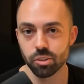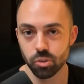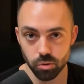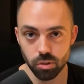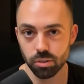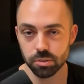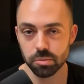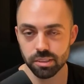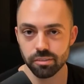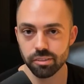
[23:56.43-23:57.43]
Google
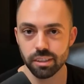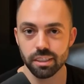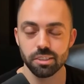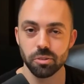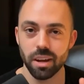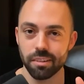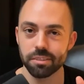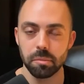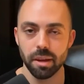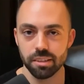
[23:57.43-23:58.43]
specifically because you have
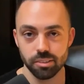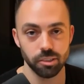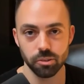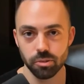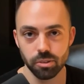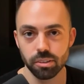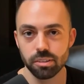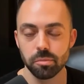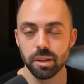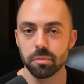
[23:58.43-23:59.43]
to master Google
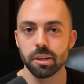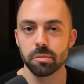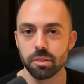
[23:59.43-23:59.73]
to make money